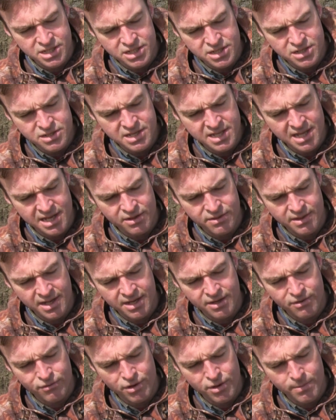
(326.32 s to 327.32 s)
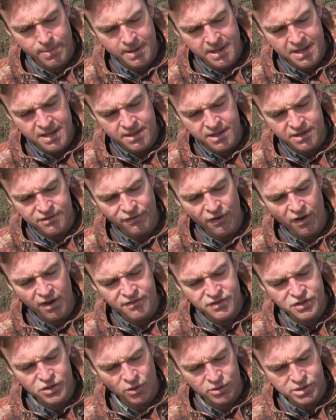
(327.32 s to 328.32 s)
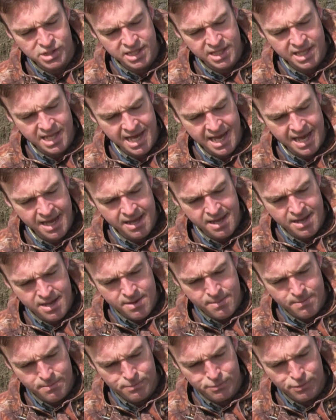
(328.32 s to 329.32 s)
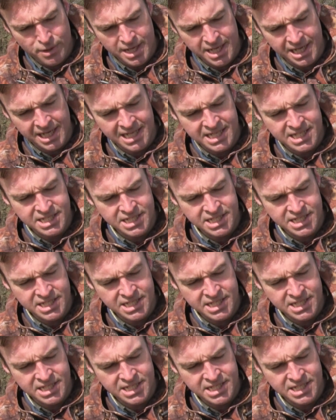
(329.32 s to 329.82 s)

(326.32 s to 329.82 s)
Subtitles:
you see that group, there's 5 shots in there, practically